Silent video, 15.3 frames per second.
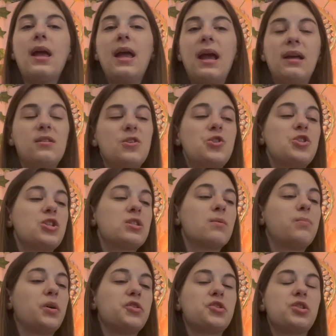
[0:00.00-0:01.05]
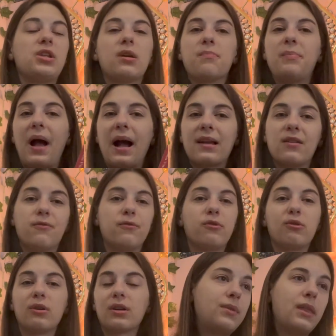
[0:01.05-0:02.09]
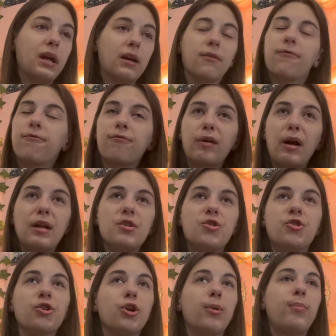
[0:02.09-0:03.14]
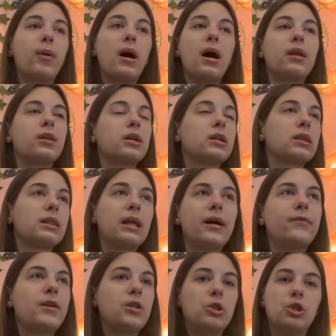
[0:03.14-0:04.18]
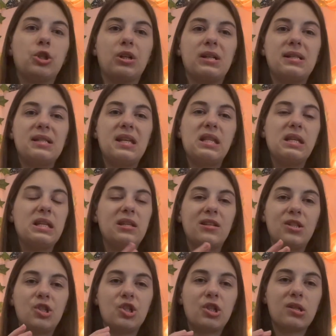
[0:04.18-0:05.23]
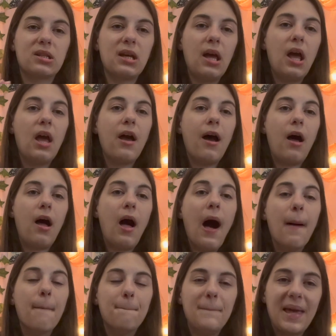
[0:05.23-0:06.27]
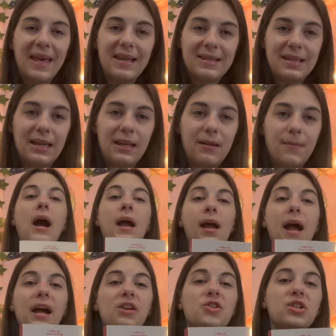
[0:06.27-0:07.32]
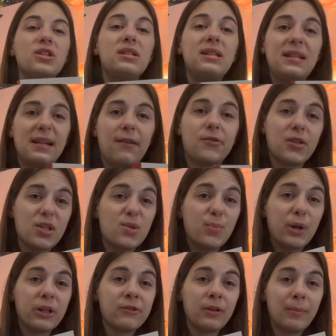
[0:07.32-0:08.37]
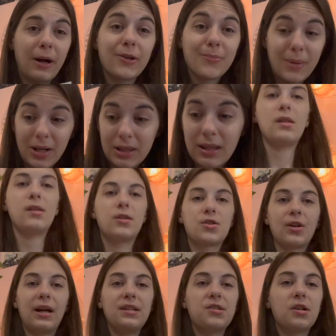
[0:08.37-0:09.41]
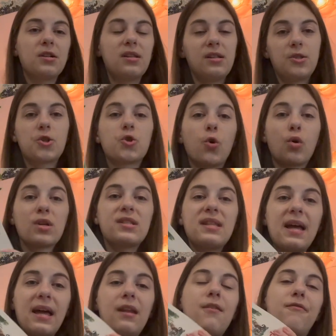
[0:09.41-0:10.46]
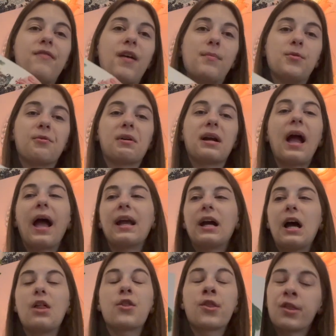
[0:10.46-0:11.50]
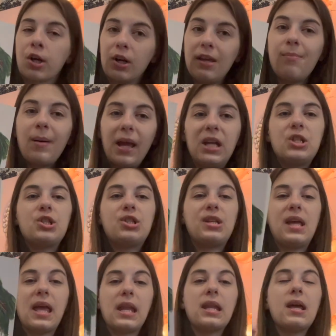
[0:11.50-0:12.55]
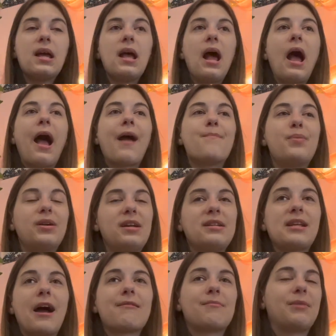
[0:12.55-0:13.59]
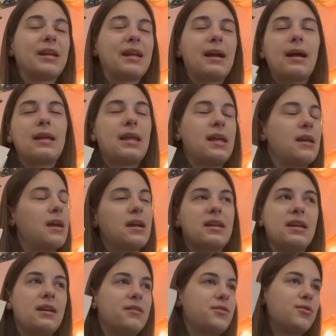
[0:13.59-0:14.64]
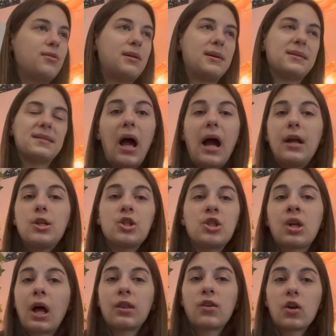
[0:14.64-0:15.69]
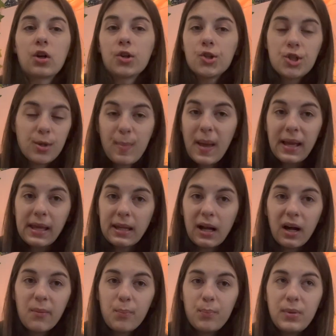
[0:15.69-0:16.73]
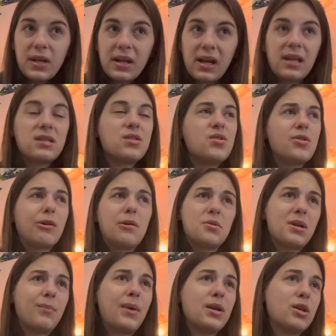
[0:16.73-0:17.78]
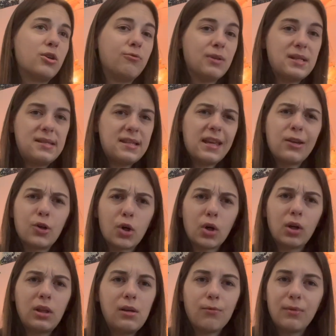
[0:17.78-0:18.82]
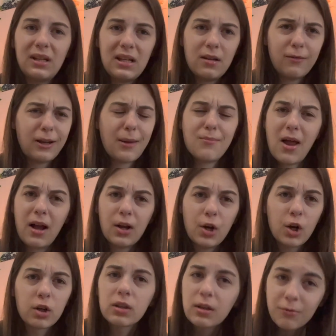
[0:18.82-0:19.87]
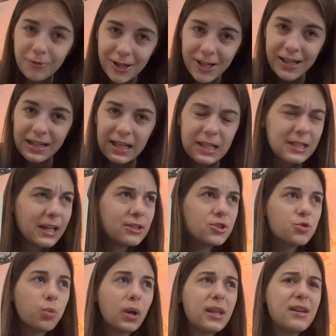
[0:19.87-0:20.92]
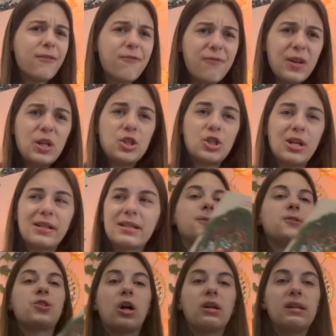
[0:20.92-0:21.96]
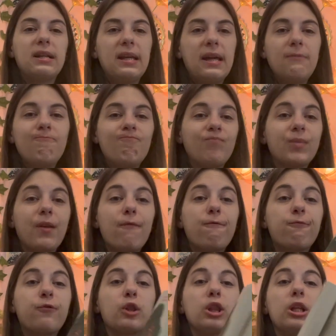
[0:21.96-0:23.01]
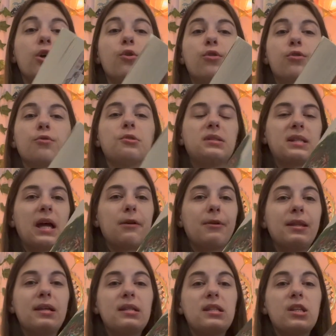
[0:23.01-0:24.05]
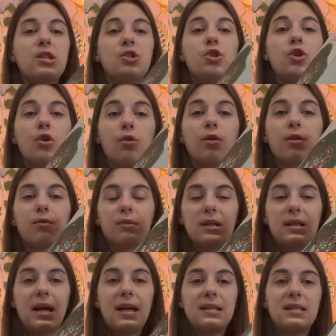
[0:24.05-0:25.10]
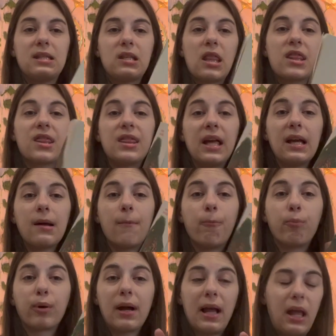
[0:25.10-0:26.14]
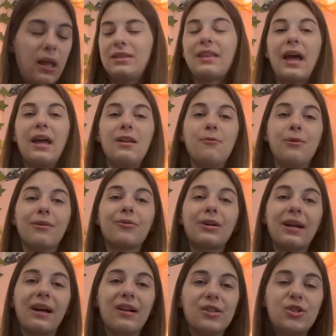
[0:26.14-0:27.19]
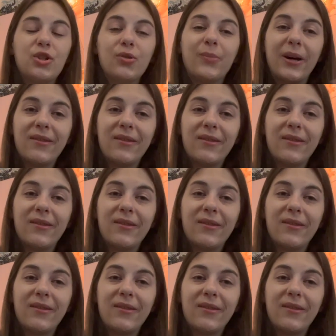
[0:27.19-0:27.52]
And it's just a bunch of their back and forth, their friend group, other love interest, and it is just amazing. I actually DNF'd this book for about a month. So I started this towards the end of February. I got 30 pages in. I put it down. I'm like, I can't do this. I just got the urge to pick it up because, you know, it was on my Goodreads saying currently reading when I'm not currently reading it. So I just wanted to finish it. Started again. Flew through this. I read this in 2 to 3 days, this thick brick. Then we will get on to my